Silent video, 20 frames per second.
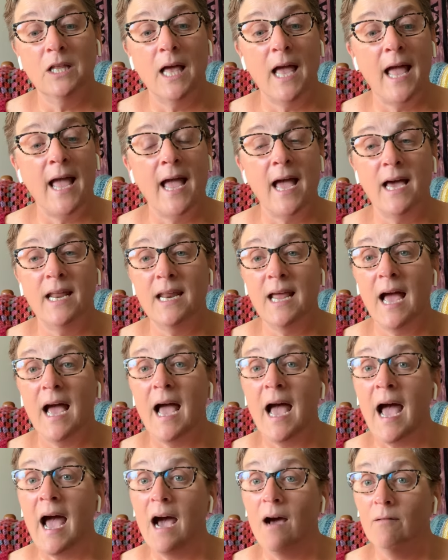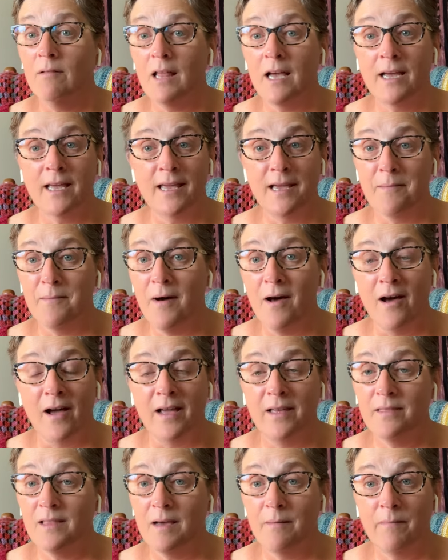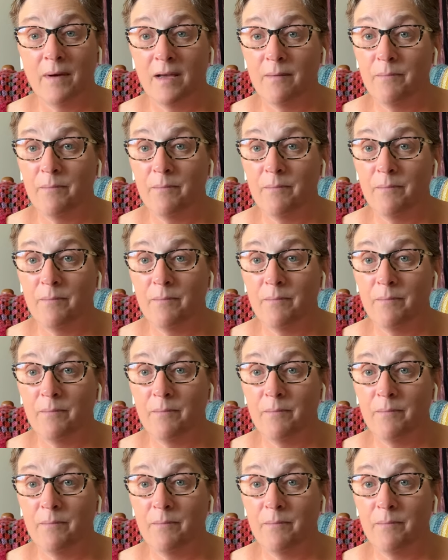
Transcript: and how lucky am I that my